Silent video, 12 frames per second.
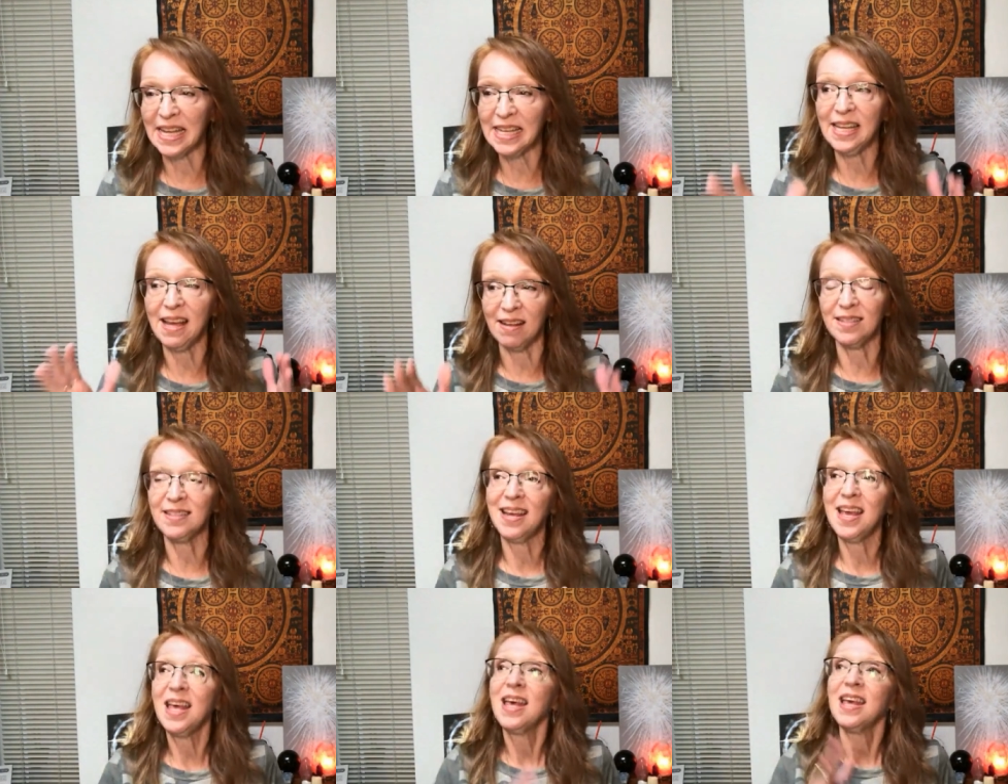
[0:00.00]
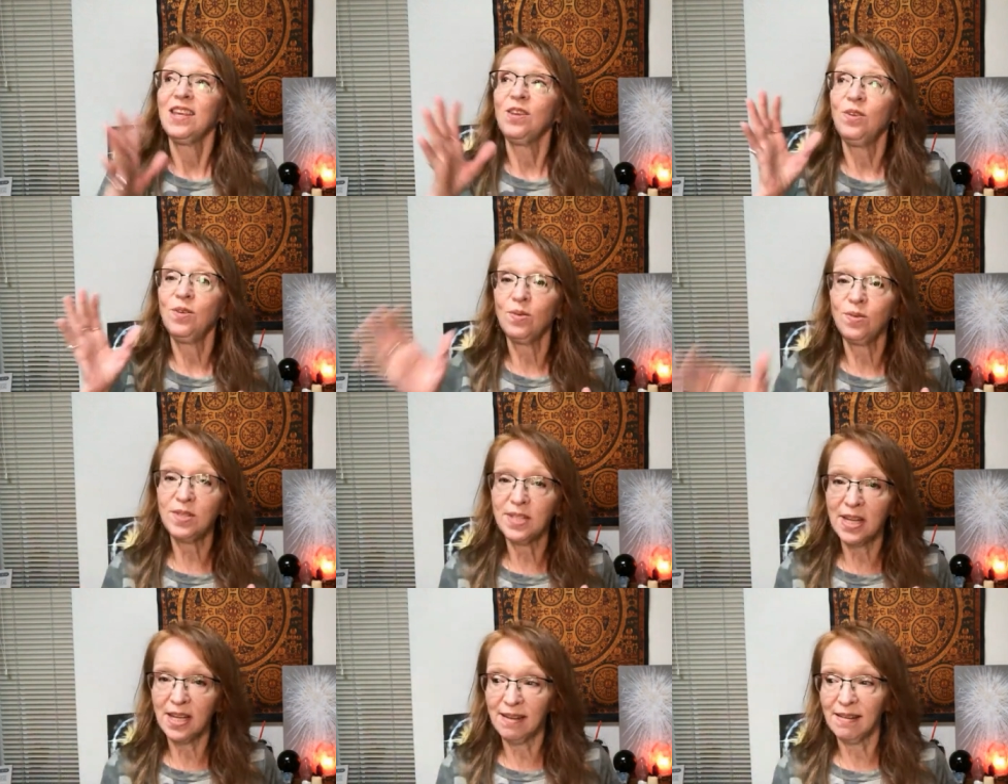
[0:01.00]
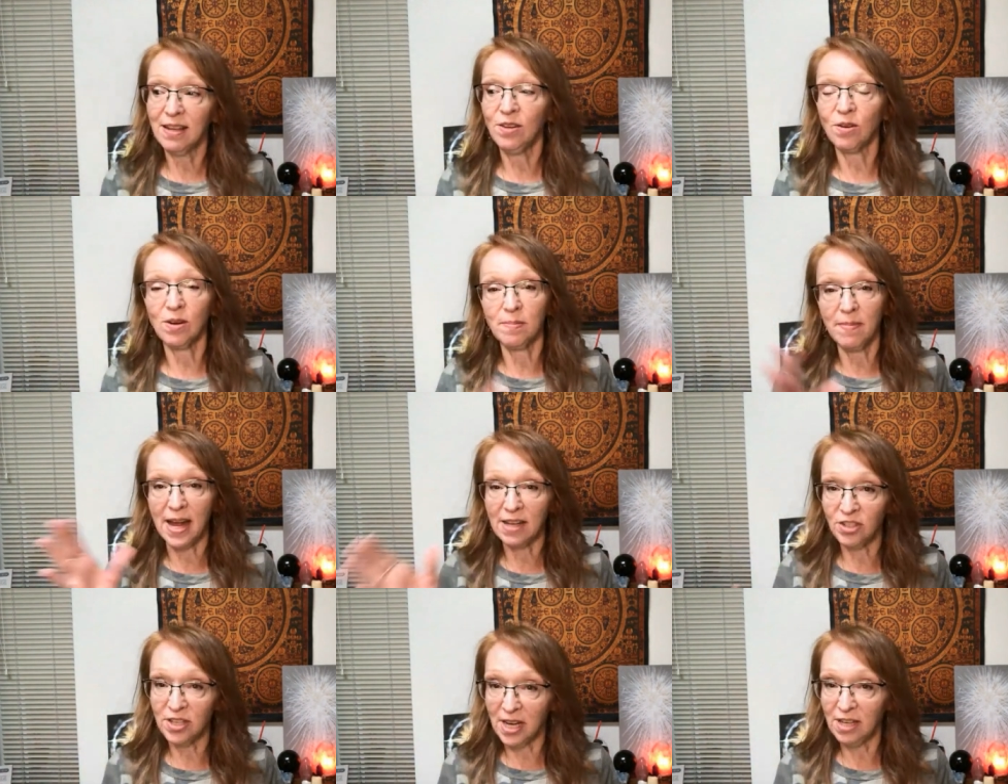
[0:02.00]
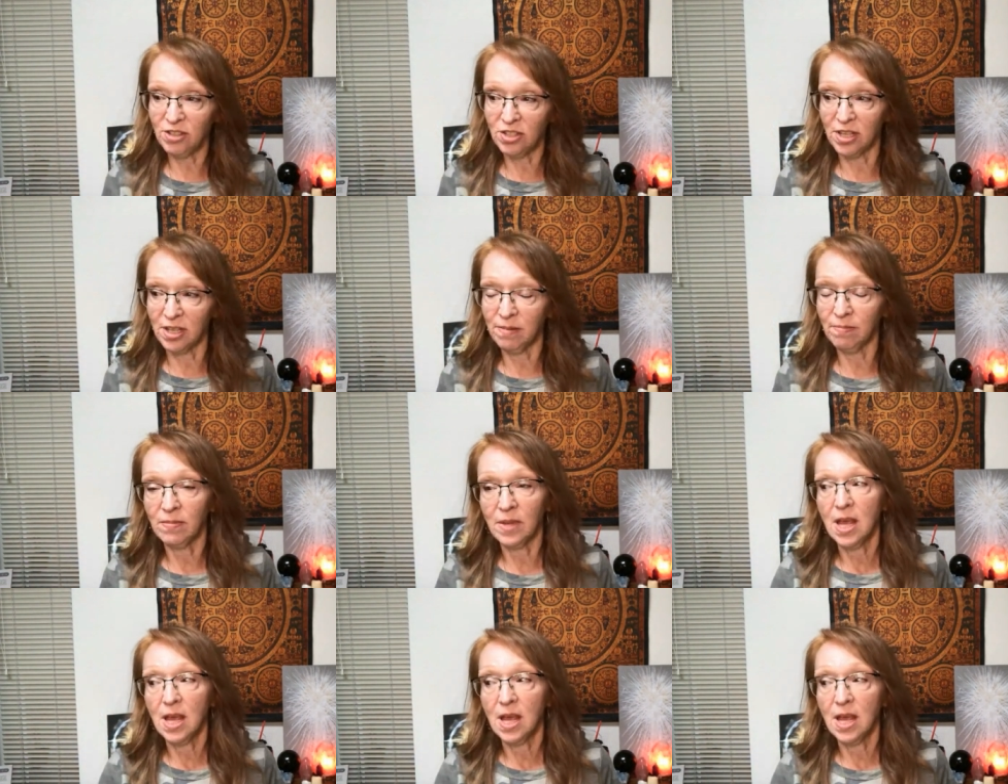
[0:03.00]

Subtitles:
And yes, using your imagination